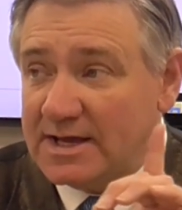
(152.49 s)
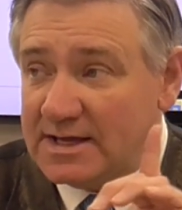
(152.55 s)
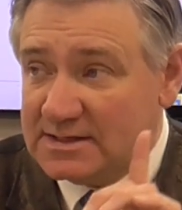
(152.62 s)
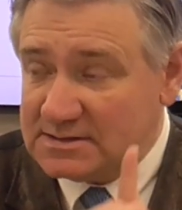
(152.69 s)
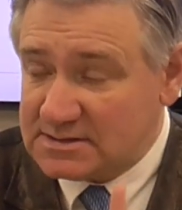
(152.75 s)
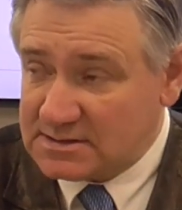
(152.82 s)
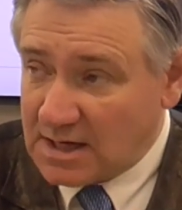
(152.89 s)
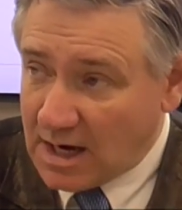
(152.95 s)

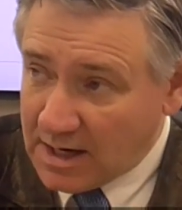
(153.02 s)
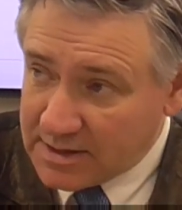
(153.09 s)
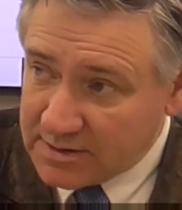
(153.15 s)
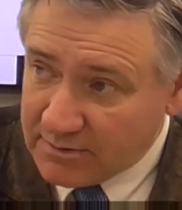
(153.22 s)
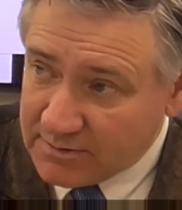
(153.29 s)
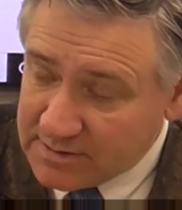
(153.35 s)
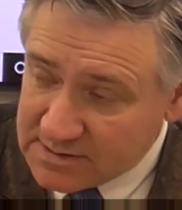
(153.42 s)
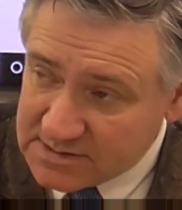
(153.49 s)
is not
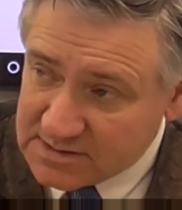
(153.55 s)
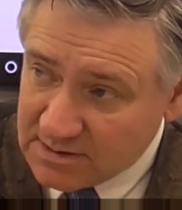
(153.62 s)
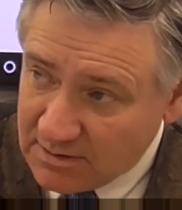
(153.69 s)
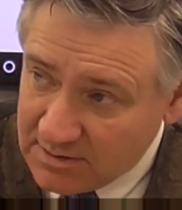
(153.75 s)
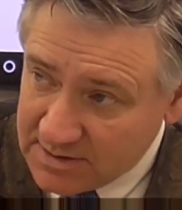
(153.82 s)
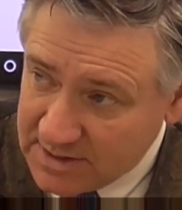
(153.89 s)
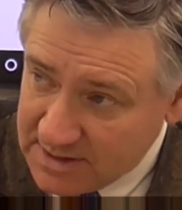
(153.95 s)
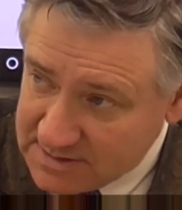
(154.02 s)
going to
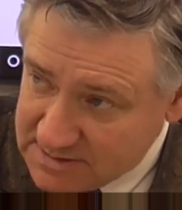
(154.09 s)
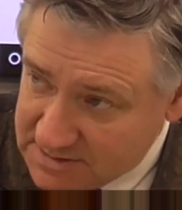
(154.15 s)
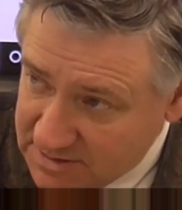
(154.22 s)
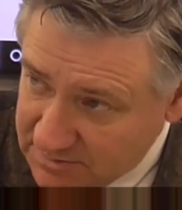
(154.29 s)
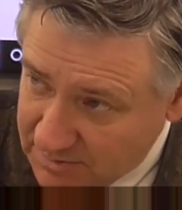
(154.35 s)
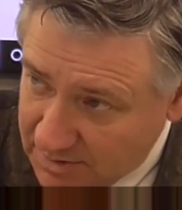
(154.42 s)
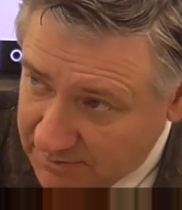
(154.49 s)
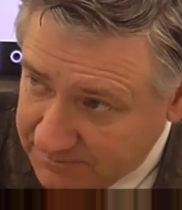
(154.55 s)
start at
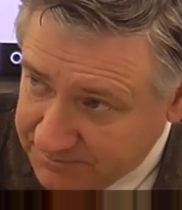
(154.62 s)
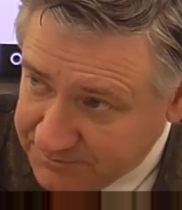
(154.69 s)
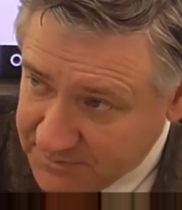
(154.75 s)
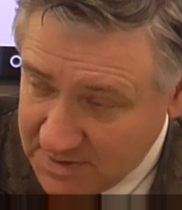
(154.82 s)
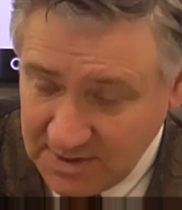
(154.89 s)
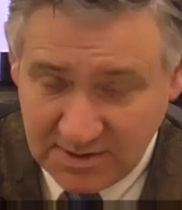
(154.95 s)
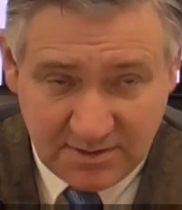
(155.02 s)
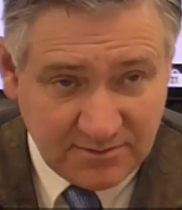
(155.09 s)
0.
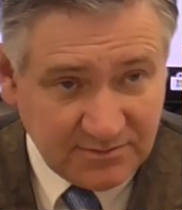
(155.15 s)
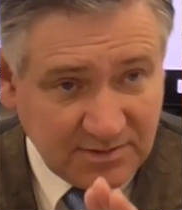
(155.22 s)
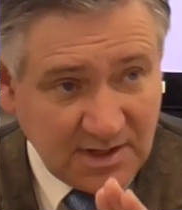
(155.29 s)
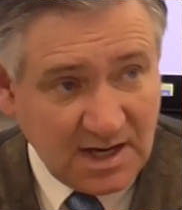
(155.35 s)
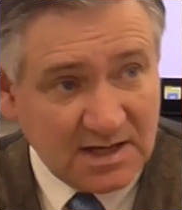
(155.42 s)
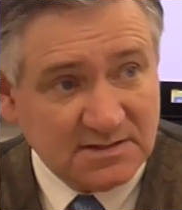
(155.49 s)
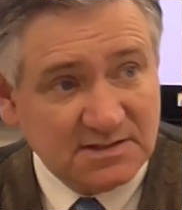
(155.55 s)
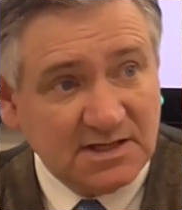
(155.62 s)
Okay, your
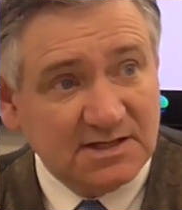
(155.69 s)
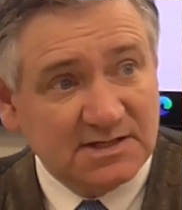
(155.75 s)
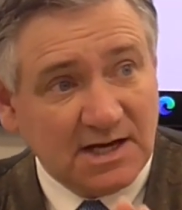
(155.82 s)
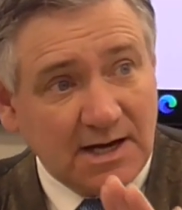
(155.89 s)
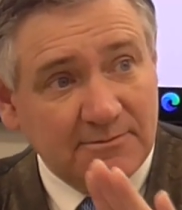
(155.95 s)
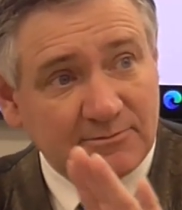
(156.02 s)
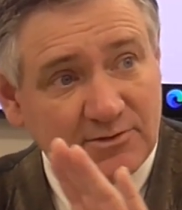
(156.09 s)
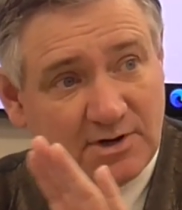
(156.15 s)
velocity
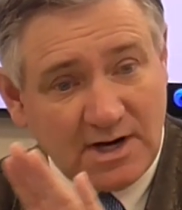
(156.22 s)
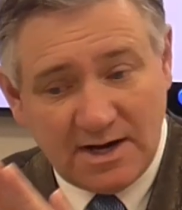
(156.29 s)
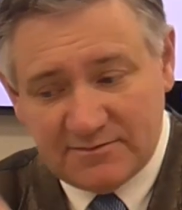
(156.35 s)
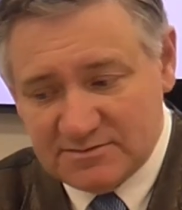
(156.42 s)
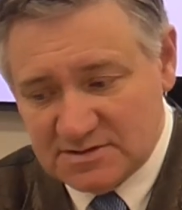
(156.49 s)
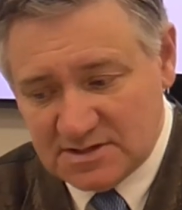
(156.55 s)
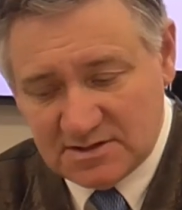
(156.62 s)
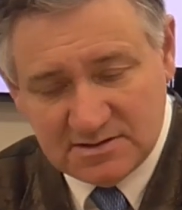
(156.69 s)
time
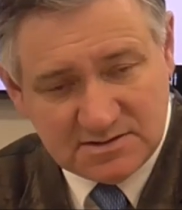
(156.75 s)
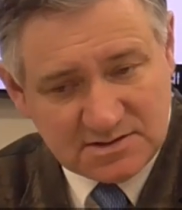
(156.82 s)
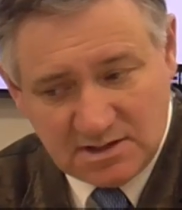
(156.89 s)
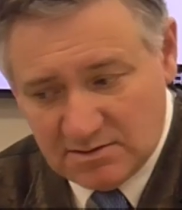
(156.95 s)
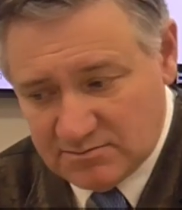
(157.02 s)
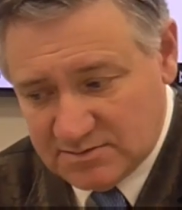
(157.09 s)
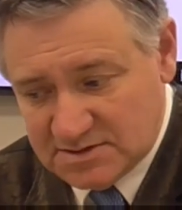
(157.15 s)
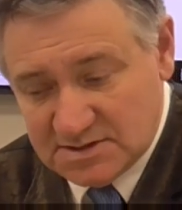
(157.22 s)
graph is going to
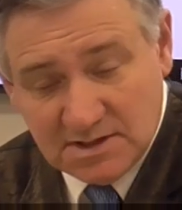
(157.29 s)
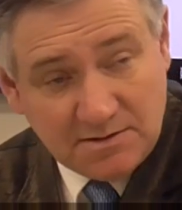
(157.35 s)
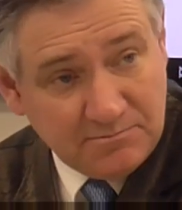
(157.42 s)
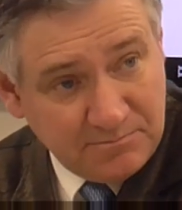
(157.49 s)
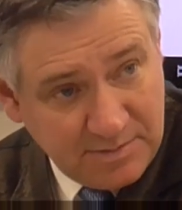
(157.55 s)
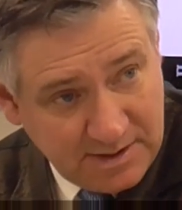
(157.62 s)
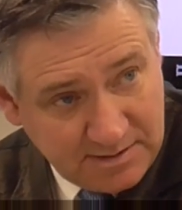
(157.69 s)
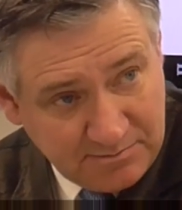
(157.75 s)
start with some
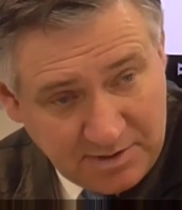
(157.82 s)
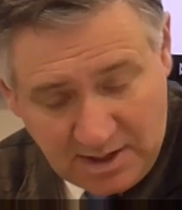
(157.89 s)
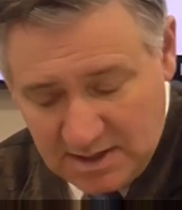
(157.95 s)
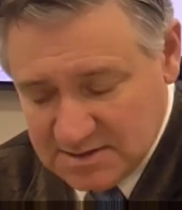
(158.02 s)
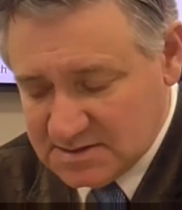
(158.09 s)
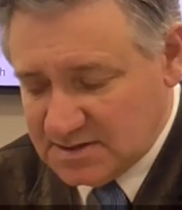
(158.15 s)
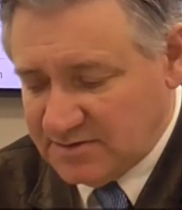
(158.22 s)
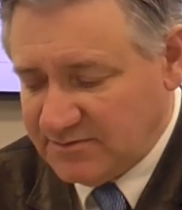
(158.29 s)
big
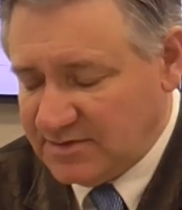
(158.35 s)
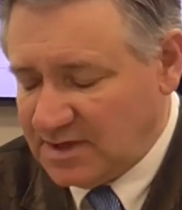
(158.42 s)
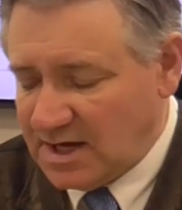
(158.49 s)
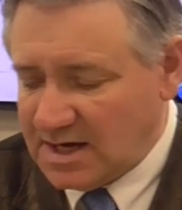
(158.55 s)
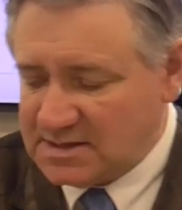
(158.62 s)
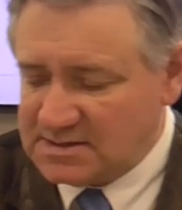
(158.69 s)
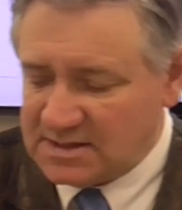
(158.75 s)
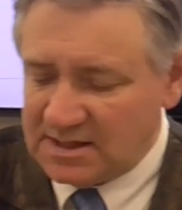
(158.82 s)
positive
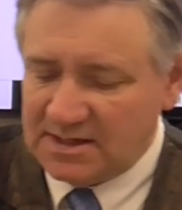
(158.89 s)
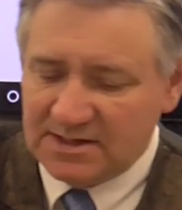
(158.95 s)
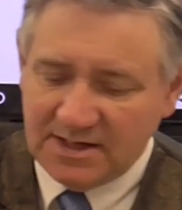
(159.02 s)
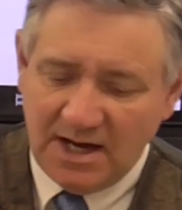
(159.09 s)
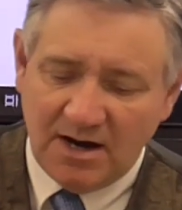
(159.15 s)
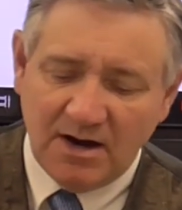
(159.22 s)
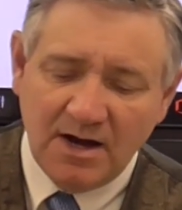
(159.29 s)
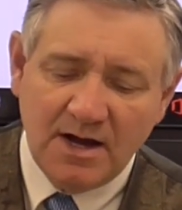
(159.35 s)
velocity.
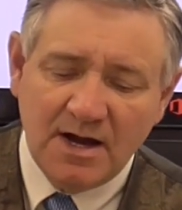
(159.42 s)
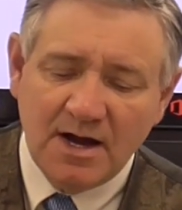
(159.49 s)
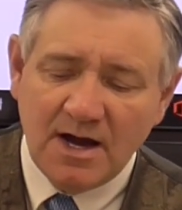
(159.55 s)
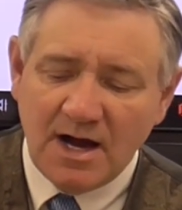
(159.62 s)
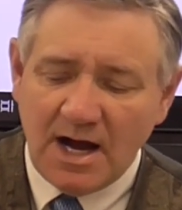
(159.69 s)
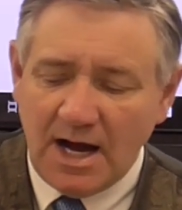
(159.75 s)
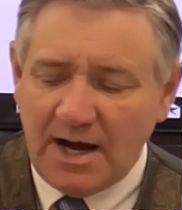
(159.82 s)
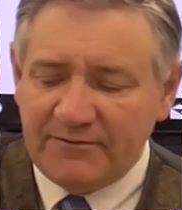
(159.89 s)
Now,
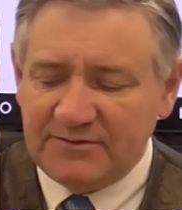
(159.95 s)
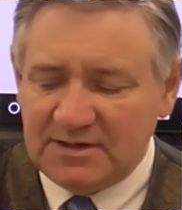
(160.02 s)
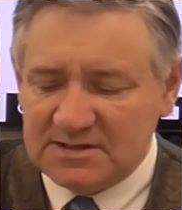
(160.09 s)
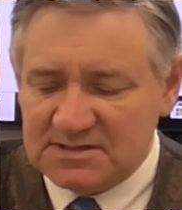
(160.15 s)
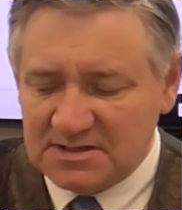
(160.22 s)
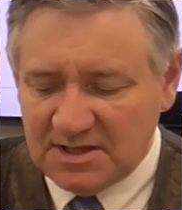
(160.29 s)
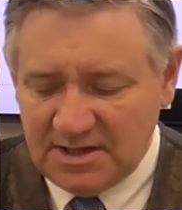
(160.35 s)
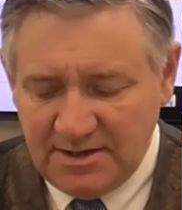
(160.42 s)

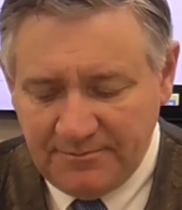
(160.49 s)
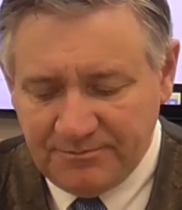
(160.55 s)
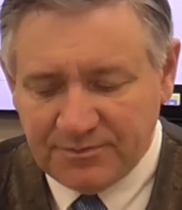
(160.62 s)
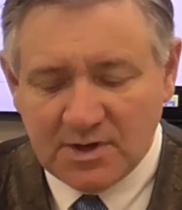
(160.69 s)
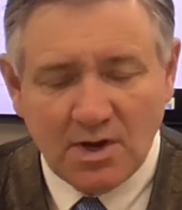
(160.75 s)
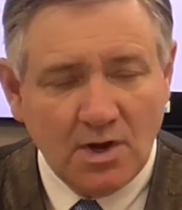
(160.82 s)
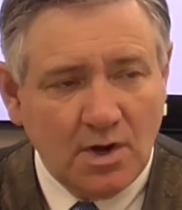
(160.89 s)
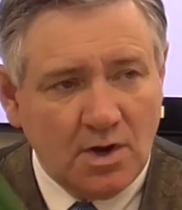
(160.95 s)
obviously,
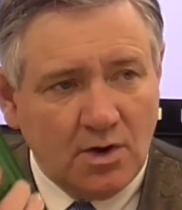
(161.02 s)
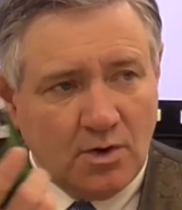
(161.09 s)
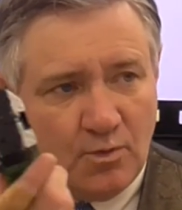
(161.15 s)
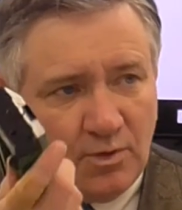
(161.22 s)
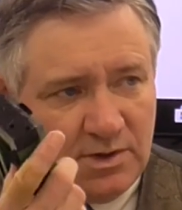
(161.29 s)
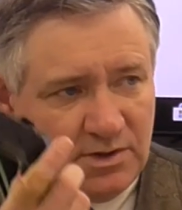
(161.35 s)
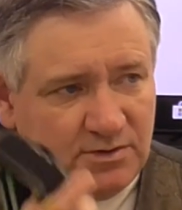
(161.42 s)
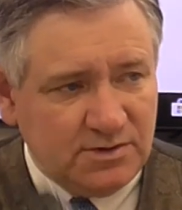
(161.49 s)

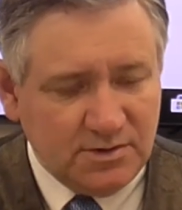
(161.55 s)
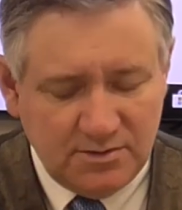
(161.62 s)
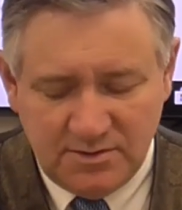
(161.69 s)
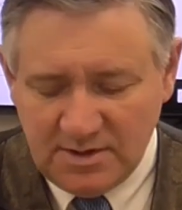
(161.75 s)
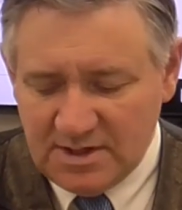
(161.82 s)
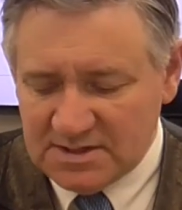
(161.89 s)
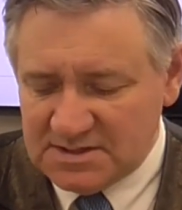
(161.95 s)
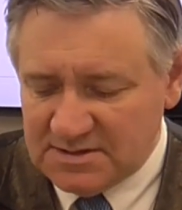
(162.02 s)
when you do
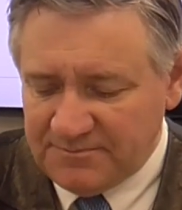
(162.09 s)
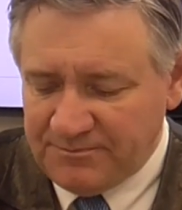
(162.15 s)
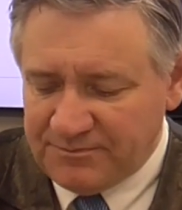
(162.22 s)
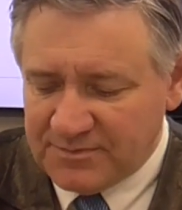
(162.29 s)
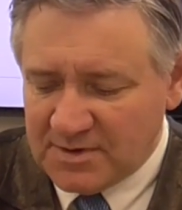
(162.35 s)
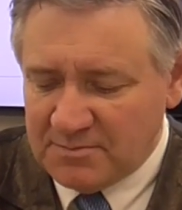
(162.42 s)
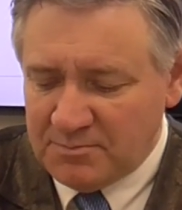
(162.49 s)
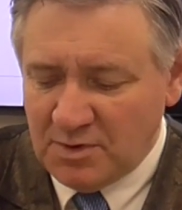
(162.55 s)
this,
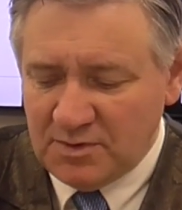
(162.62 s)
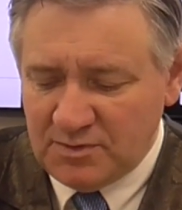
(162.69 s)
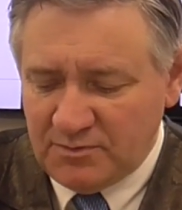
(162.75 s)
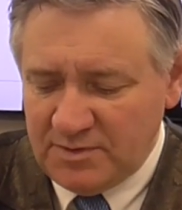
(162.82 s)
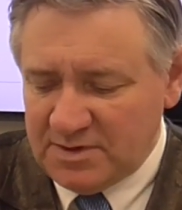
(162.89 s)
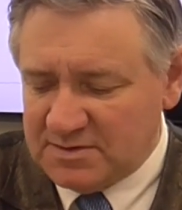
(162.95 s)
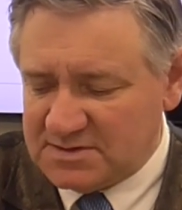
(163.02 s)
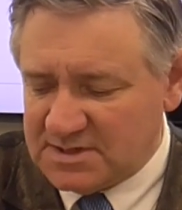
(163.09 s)
put the
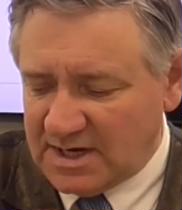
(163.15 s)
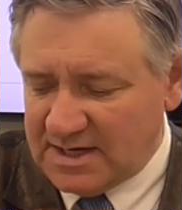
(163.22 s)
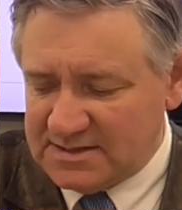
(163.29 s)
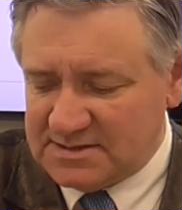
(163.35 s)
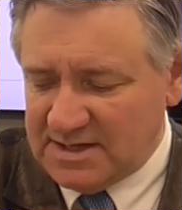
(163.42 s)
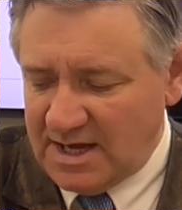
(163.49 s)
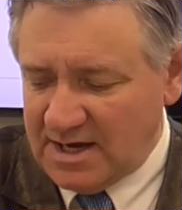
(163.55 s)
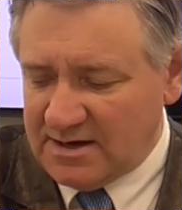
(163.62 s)
wheel
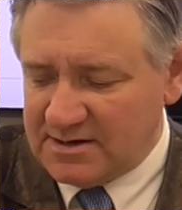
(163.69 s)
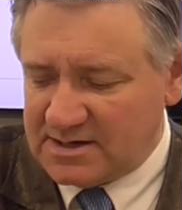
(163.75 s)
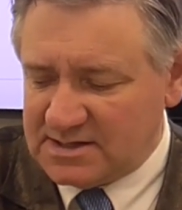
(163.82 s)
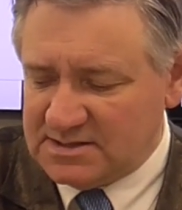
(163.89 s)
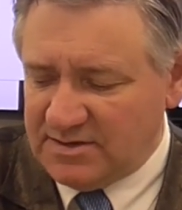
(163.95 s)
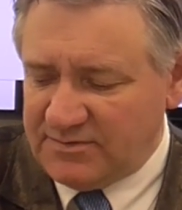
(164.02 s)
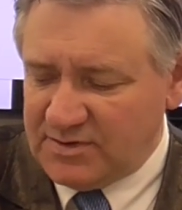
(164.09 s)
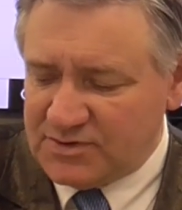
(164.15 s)
sides down,
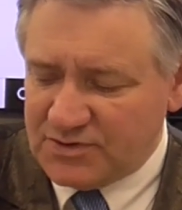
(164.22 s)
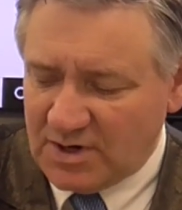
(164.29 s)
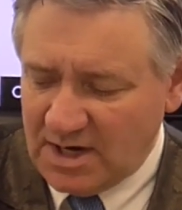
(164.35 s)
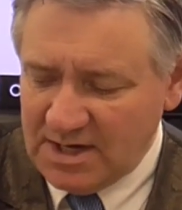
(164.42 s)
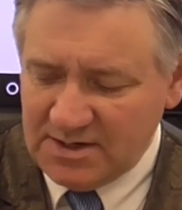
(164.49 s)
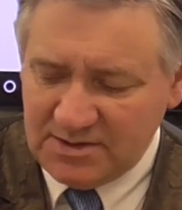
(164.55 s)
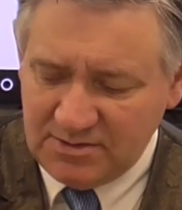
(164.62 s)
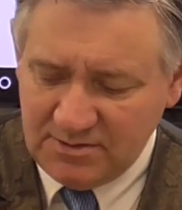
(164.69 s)
because if you
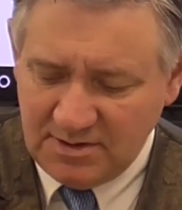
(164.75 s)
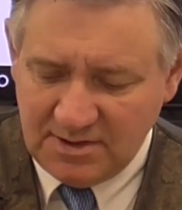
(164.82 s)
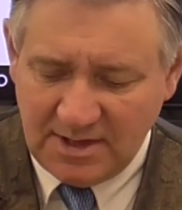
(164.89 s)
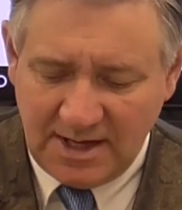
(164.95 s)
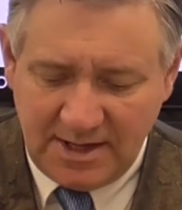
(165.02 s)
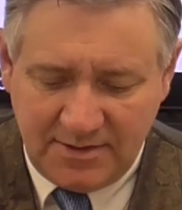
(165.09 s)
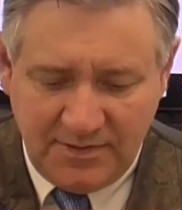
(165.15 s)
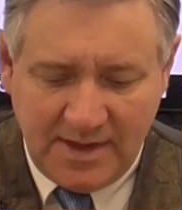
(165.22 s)
try and do it
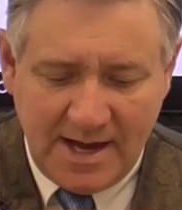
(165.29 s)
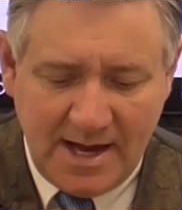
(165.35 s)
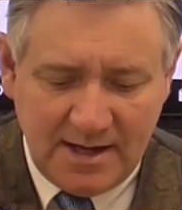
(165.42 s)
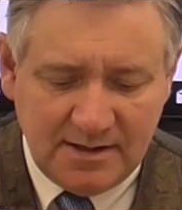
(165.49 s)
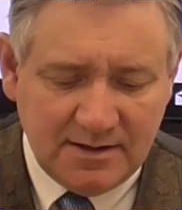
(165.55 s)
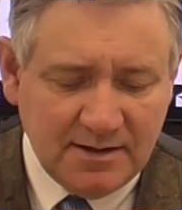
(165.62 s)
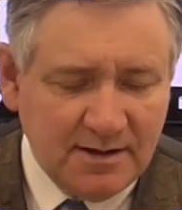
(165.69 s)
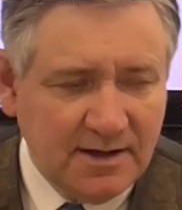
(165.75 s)
like
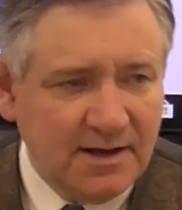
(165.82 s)
that,